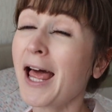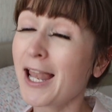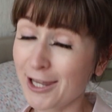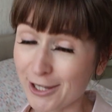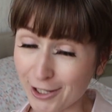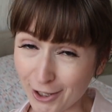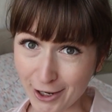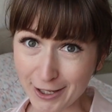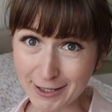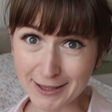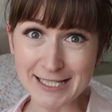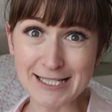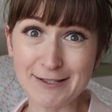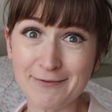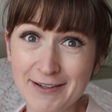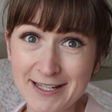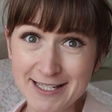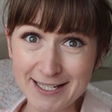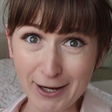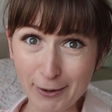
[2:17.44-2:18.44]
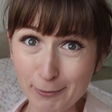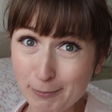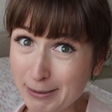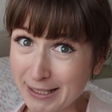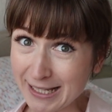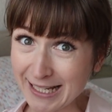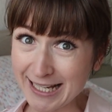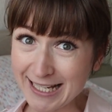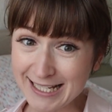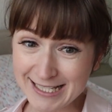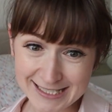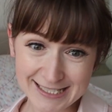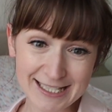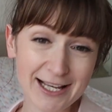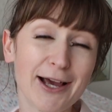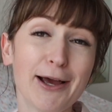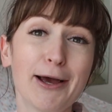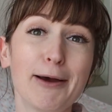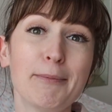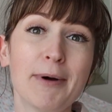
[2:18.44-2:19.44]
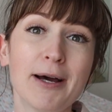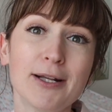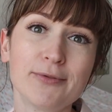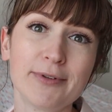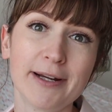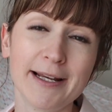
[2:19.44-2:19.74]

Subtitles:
Like this video, please. I'd